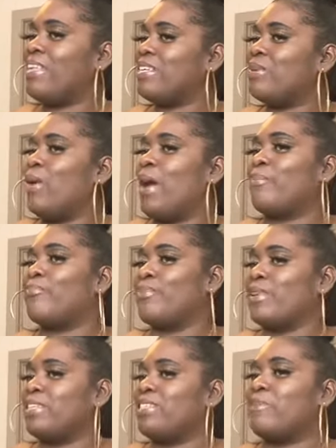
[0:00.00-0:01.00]
the way
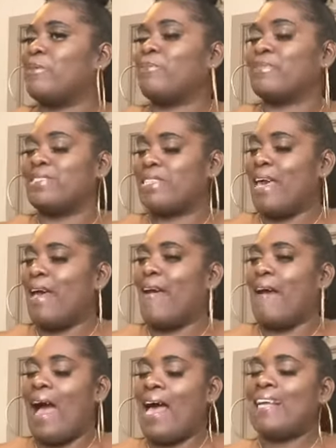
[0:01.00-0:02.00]
British people
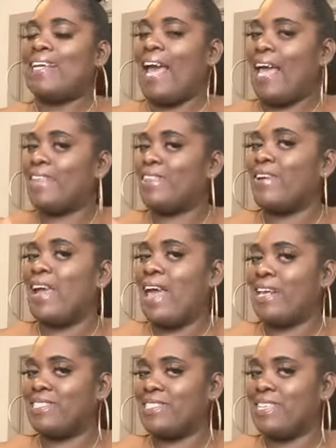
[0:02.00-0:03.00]
sound. I like their
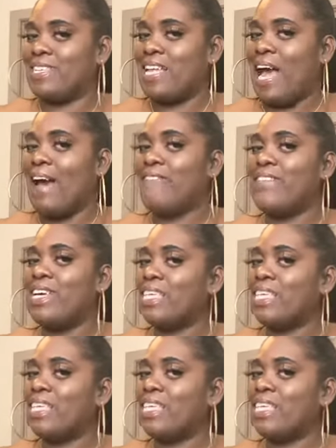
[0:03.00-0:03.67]
accent. I feel